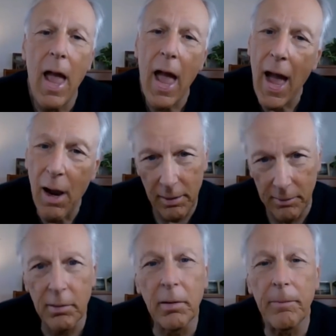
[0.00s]

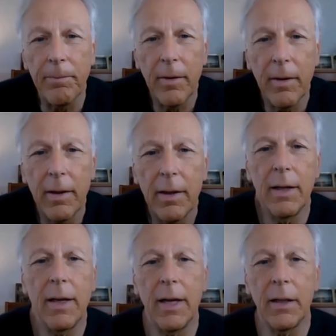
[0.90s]
However,
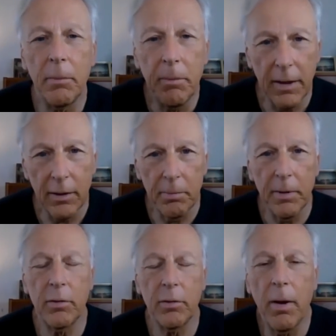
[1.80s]
in the biggest
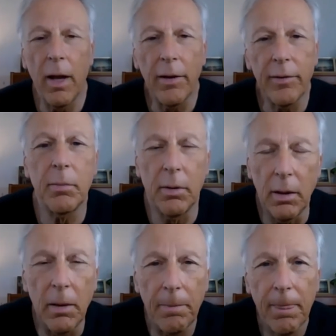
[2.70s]
picture
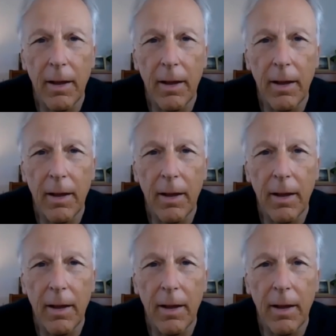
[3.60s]
possible,